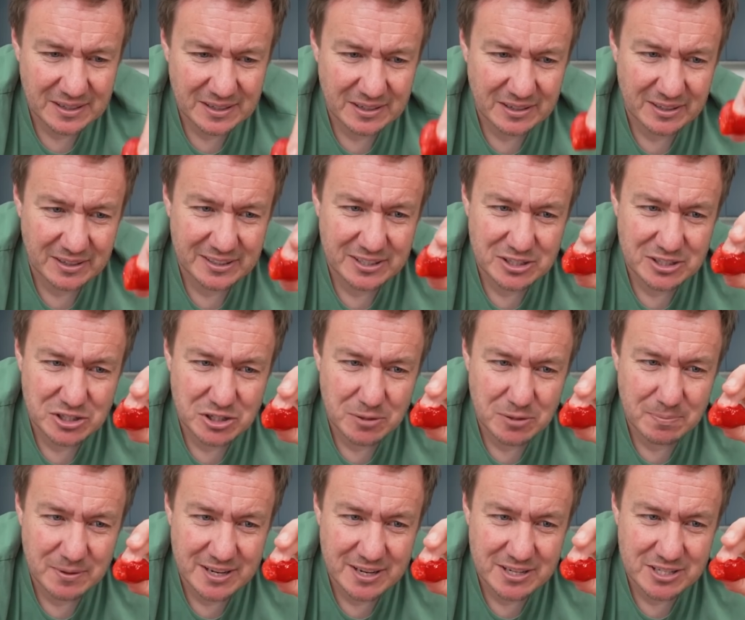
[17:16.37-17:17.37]
like it
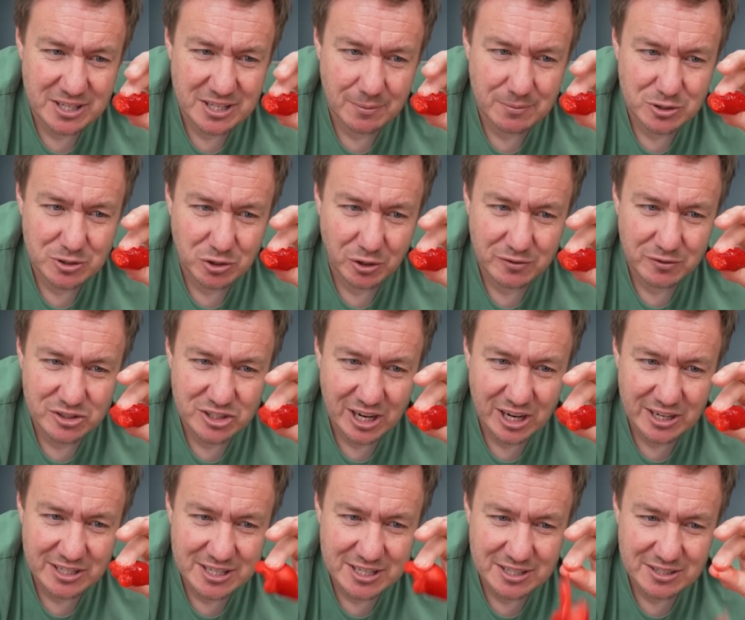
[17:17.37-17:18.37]
should be in some sort of
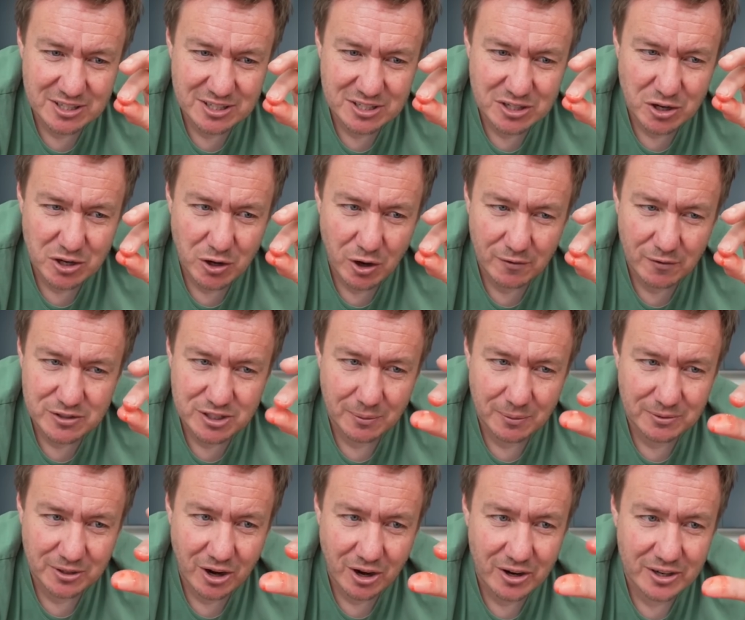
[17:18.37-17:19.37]
gelatin dessert of
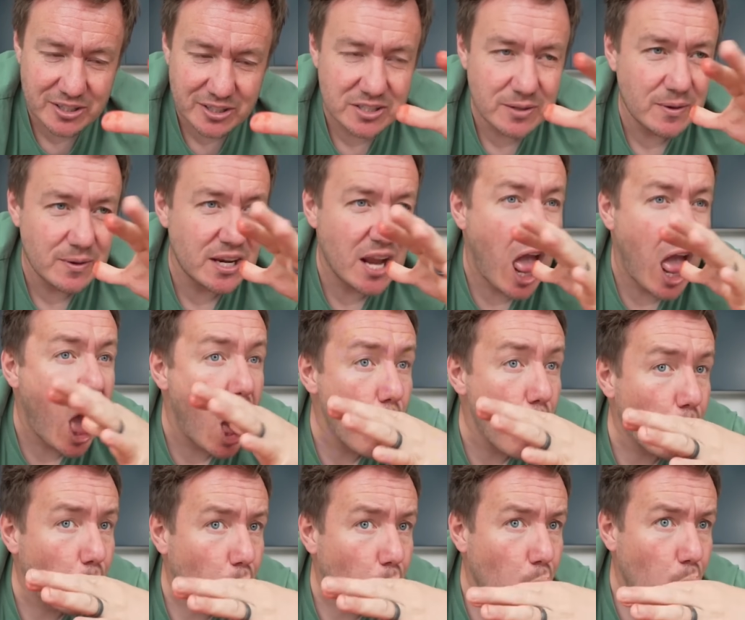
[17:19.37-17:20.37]
some kind. I mean,
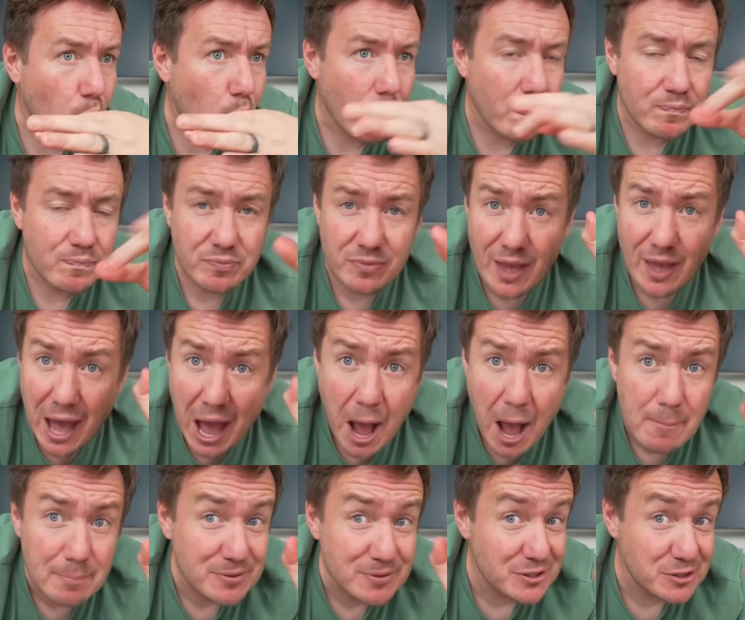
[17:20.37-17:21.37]

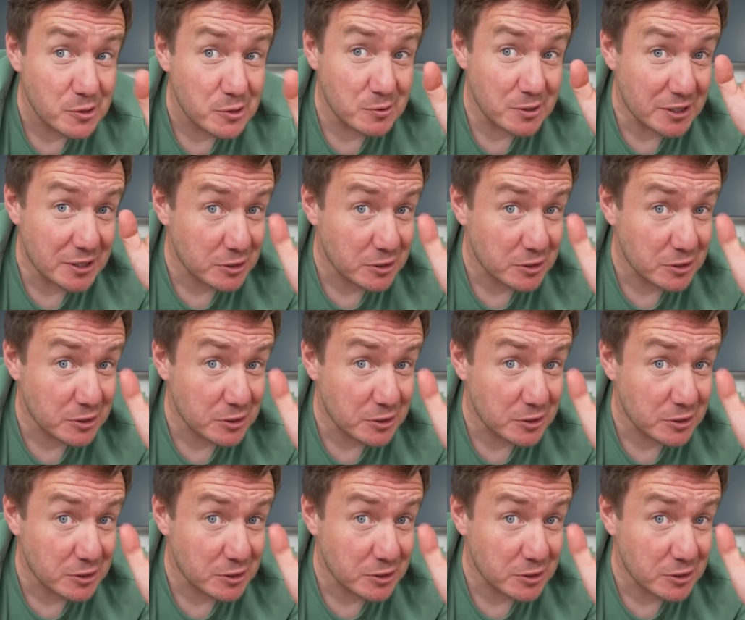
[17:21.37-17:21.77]
absolutely